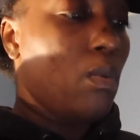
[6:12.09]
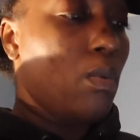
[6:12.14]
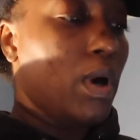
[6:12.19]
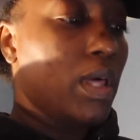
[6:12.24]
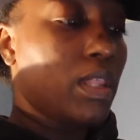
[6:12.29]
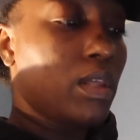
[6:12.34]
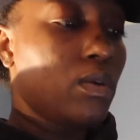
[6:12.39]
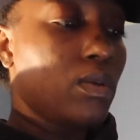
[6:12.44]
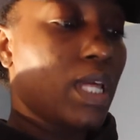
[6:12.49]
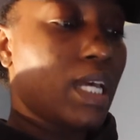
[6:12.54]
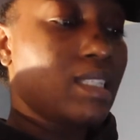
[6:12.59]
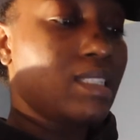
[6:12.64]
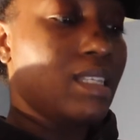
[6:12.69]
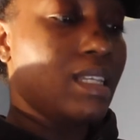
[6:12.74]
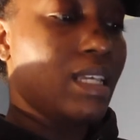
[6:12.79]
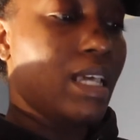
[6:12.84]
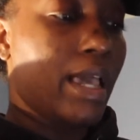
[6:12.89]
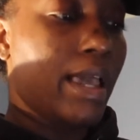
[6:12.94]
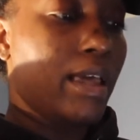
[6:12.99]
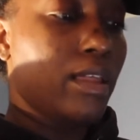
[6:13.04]
Whether you like
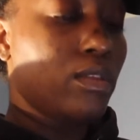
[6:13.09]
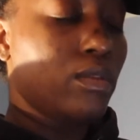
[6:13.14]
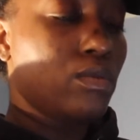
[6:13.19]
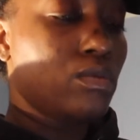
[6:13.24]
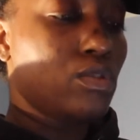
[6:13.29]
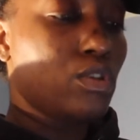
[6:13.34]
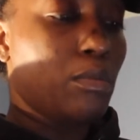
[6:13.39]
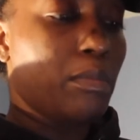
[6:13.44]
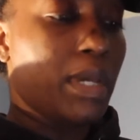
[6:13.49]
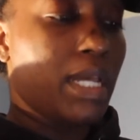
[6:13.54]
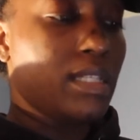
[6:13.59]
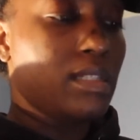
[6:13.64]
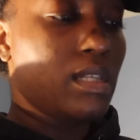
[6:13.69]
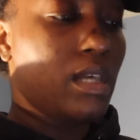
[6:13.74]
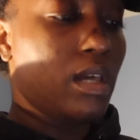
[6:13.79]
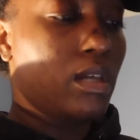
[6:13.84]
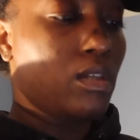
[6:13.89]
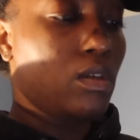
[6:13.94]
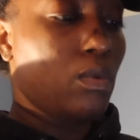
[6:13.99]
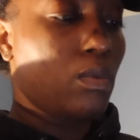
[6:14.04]
to gain, lose, or
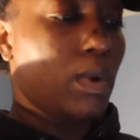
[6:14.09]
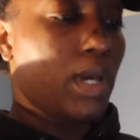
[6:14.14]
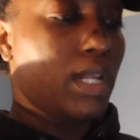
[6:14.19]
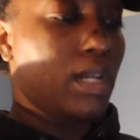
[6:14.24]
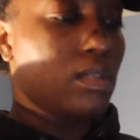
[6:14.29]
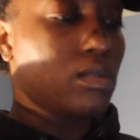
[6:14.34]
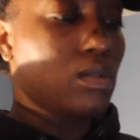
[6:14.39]
maintain your weight,